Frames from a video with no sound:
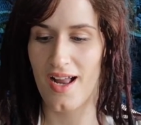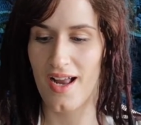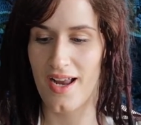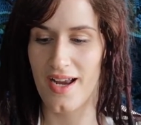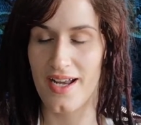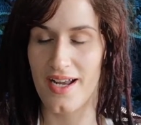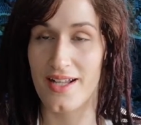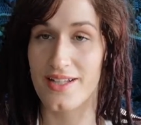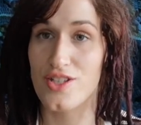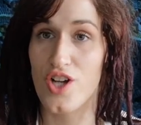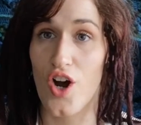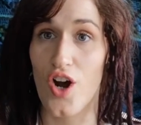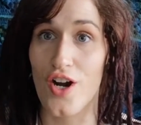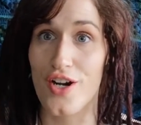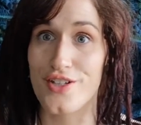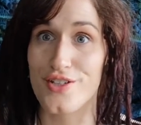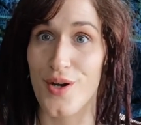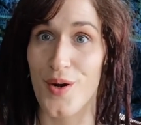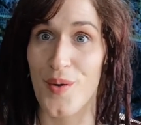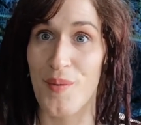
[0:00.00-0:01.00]
it's
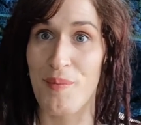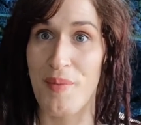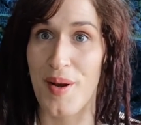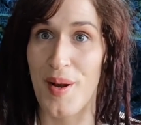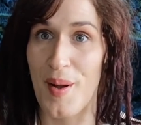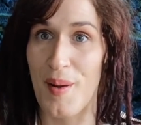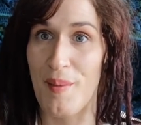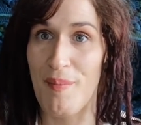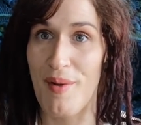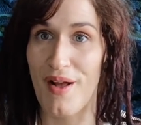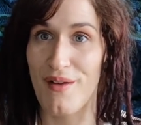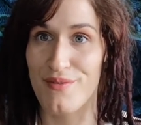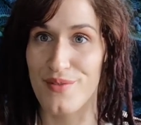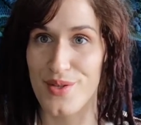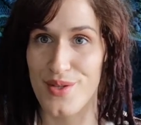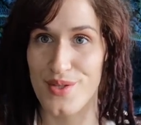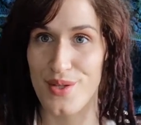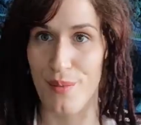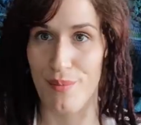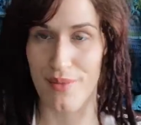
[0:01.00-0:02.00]
hard to open up
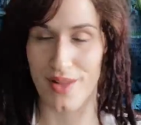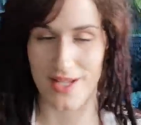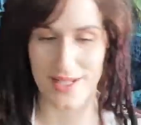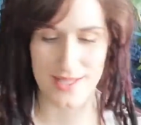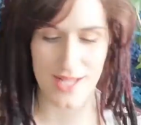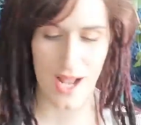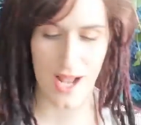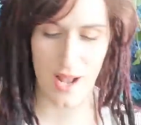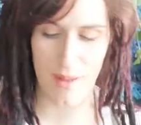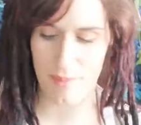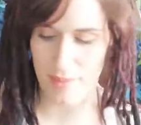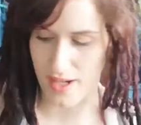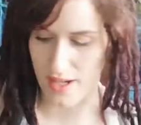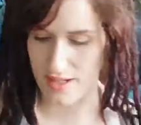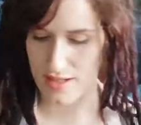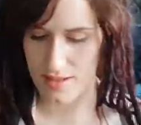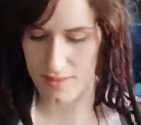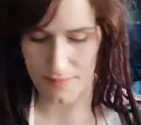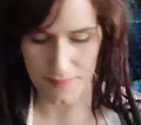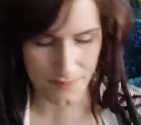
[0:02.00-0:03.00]
after something's
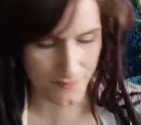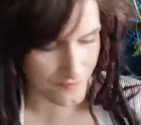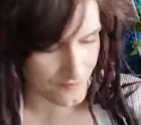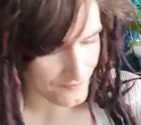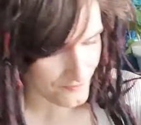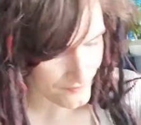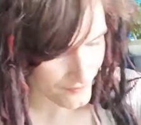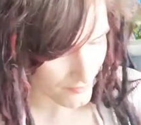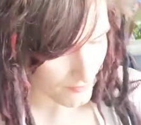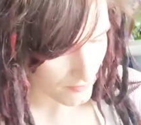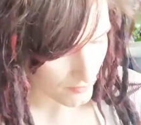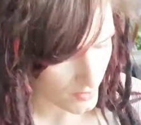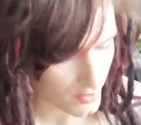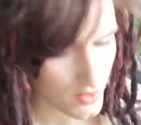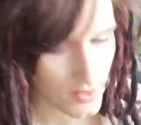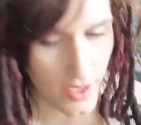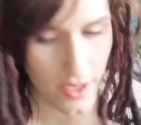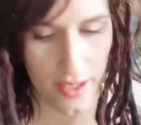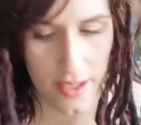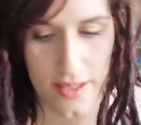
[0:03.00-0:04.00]
happened
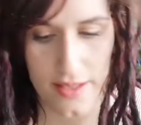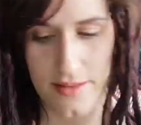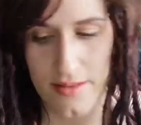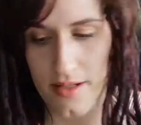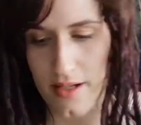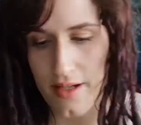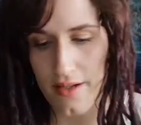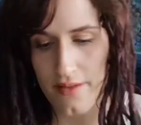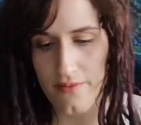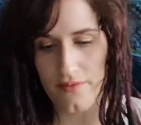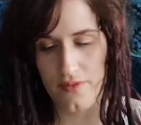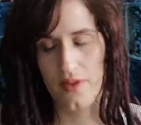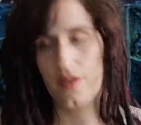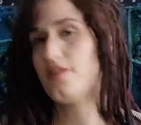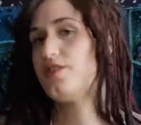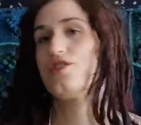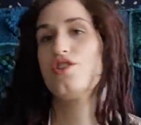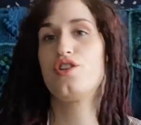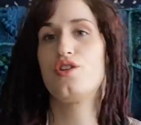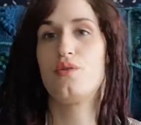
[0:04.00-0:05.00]
that has
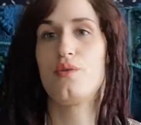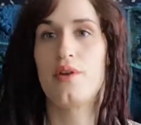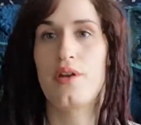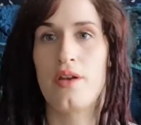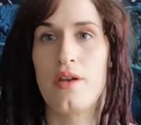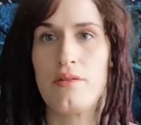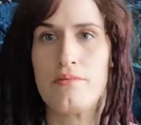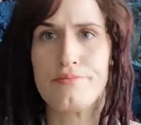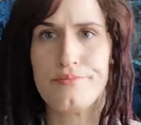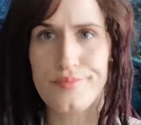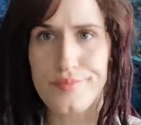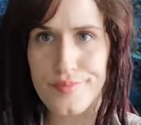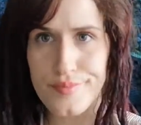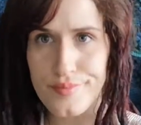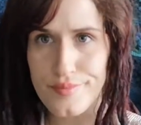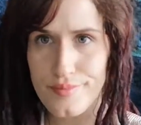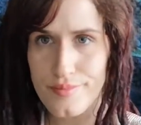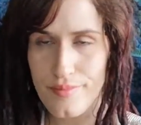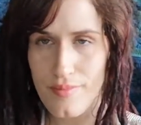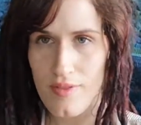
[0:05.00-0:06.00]
influenced you in
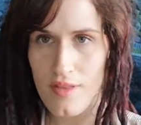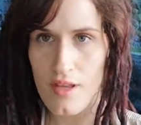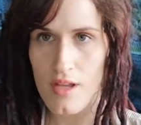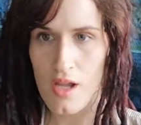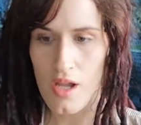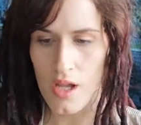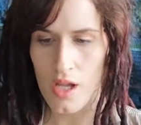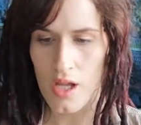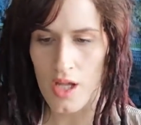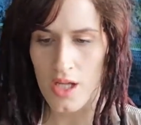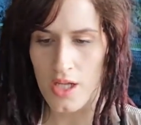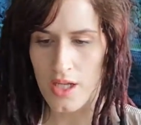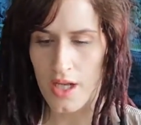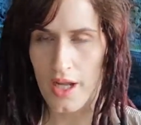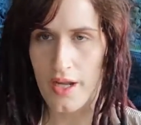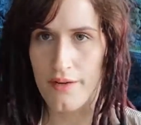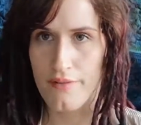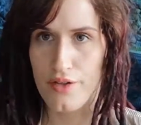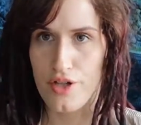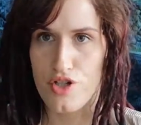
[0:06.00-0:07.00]

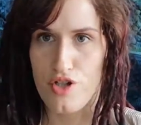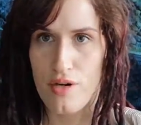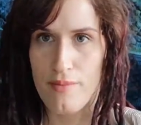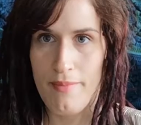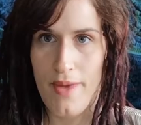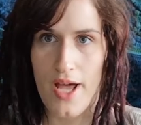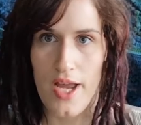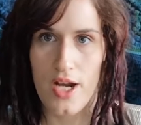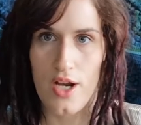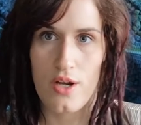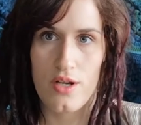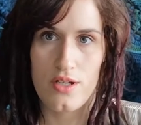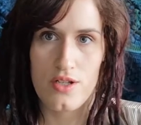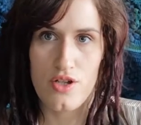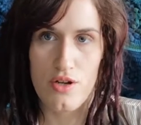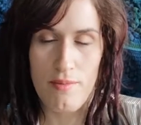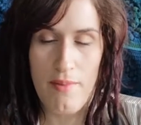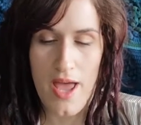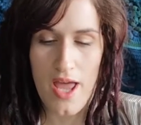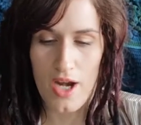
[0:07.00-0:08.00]
kind of a
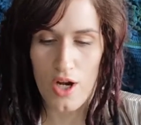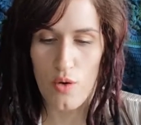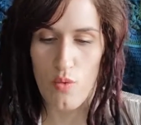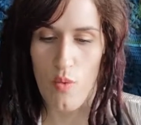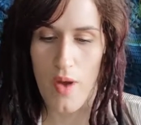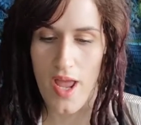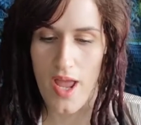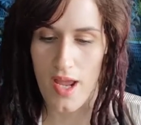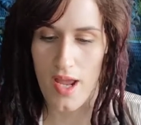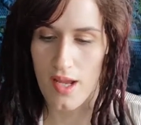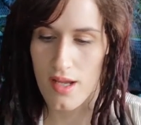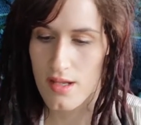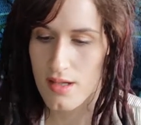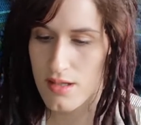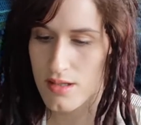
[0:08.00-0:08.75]
traumatic way.